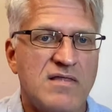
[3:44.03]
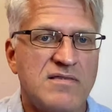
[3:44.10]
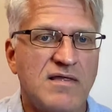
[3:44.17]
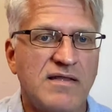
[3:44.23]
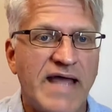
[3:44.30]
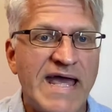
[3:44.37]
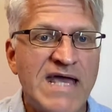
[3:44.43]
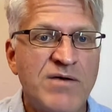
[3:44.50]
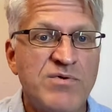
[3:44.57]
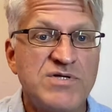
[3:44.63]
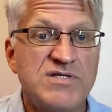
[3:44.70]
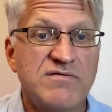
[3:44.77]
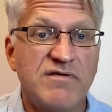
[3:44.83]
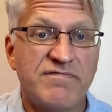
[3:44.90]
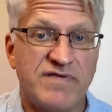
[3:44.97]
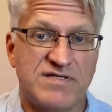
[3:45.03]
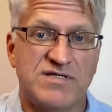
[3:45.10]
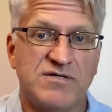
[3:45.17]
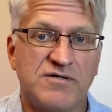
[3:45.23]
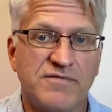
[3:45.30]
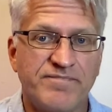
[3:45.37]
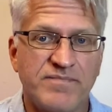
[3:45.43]
The language of the
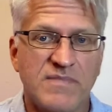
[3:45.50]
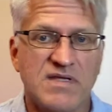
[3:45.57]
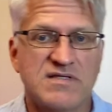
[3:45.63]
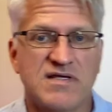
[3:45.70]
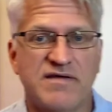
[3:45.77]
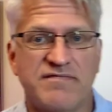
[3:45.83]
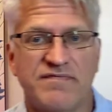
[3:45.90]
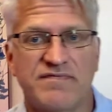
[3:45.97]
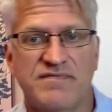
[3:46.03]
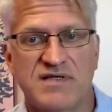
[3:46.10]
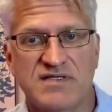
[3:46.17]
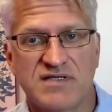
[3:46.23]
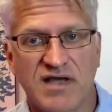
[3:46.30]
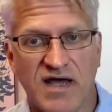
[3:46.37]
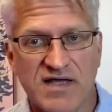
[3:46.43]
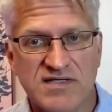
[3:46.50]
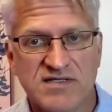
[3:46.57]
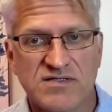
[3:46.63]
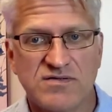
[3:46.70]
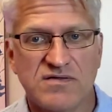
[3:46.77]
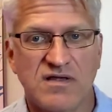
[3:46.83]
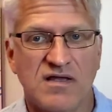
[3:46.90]
physical, as I've
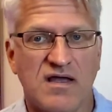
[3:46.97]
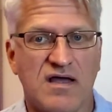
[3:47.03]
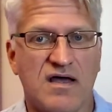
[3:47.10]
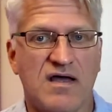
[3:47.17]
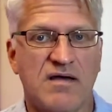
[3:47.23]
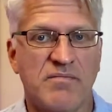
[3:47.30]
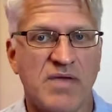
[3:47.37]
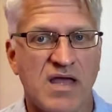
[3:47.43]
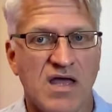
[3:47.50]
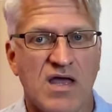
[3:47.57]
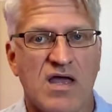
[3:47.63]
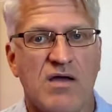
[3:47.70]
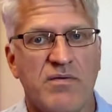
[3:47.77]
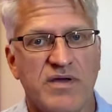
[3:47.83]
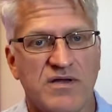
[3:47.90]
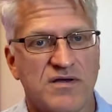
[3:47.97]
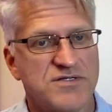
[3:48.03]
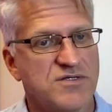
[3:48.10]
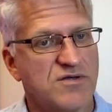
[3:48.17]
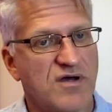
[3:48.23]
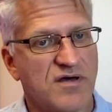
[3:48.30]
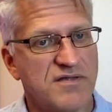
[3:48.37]
discussed, we can
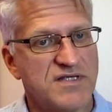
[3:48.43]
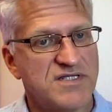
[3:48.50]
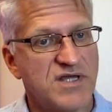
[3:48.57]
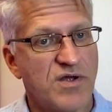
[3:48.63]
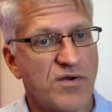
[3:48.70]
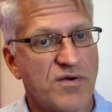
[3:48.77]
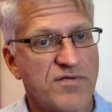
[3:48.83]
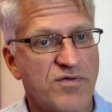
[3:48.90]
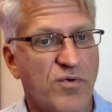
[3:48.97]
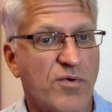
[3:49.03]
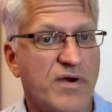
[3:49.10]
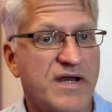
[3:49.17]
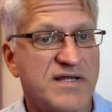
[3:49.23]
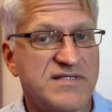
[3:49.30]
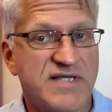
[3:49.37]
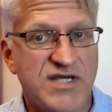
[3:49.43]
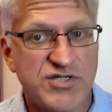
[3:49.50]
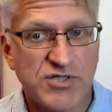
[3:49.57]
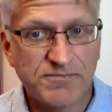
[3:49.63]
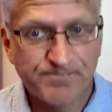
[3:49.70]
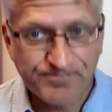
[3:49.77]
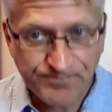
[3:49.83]
also call this the earth
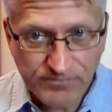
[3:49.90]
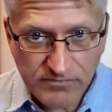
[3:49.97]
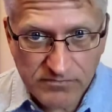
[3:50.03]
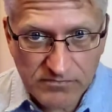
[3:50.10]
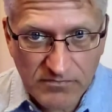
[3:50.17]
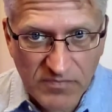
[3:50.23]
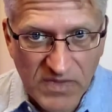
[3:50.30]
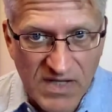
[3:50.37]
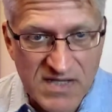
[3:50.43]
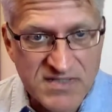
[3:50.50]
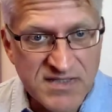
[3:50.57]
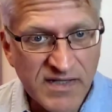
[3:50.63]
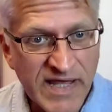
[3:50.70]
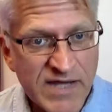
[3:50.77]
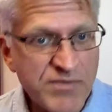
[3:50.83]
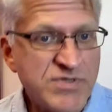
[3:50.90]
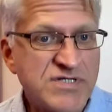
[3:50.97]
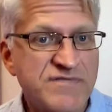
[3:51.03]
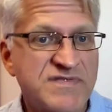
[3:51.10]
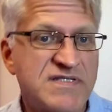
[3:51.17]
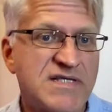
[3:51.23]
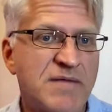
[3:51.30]
organization, is the language
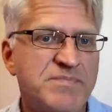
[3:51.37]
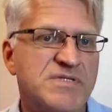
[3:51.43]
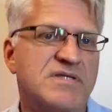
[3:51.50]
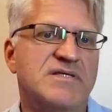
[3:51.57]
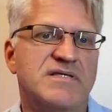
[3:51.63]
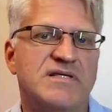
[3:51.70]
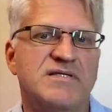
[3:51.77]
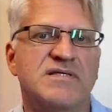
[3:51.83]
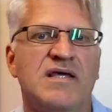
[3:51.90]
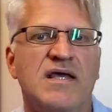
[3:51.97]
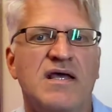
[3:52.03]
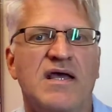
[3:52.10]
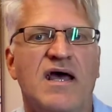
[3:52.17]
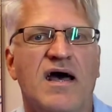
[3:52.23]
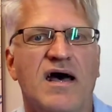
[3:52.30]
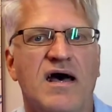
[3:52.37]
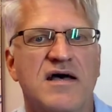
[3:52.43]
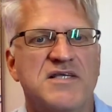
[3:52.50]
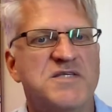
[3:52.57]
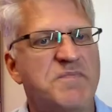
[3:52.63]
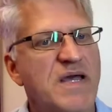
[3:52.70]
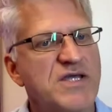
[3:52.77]
of substances,
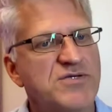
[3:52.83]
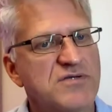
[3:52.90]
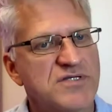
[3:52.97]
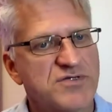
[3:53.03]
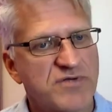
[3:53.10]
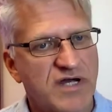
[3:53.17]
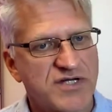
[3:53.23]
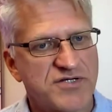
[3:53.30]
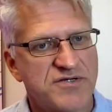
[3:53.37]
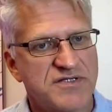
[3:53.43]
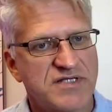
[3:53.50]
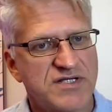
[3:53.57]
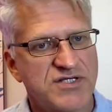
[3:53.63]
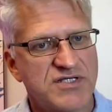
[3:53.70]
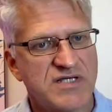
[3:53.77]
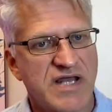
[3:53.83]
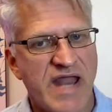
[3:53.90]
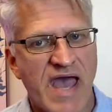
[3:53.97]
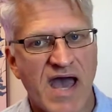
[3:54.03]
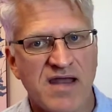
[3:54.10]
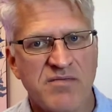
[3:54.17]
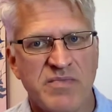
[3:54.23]
spatial structures such as
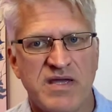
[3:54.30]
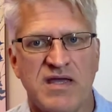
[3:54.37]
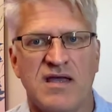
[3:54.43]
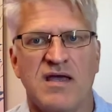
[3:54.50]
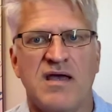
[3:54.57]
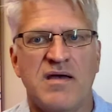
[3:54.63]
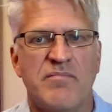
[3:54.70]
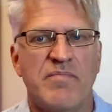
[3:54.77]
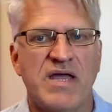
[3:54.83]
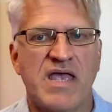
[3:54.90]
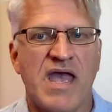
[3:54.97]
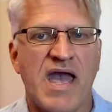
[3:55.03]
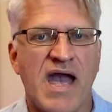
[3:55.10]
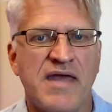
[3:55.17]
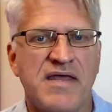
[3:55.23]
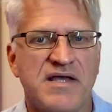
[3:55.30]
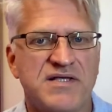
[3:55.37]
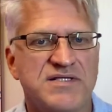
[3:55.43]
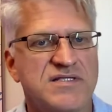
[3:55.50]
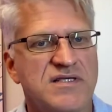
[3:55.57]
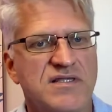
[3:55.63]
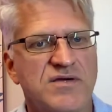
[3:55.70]
anatomy,
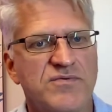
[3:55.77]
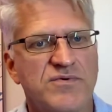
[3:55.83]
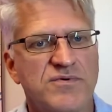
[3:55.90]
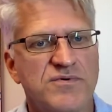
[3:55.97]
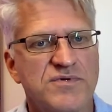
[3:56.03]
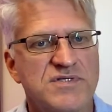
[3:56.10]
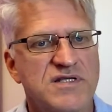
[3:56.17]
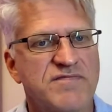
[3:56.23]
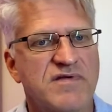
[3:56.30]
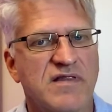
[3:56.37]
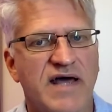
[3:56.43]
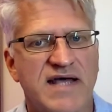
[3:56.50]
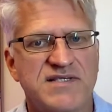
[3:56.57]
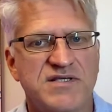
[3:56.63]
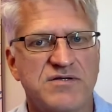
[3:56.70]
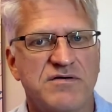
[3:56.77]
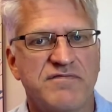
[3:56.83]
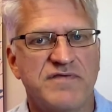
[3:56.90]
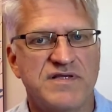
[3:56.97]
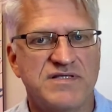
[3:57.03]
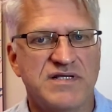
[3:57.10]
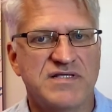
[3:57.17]
mechanics, and the rules of classical
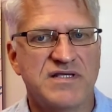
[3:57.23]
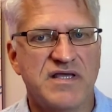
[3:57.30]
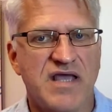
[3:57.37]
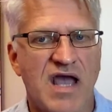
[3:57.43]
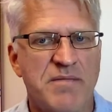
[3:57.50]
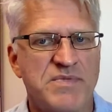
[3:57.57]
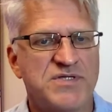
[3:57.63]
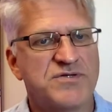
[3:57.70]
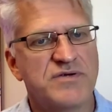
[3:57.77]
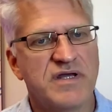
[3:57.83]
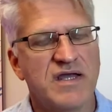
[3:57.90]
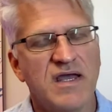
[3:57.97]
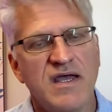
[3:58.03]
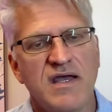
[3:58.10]
physics and chemistry,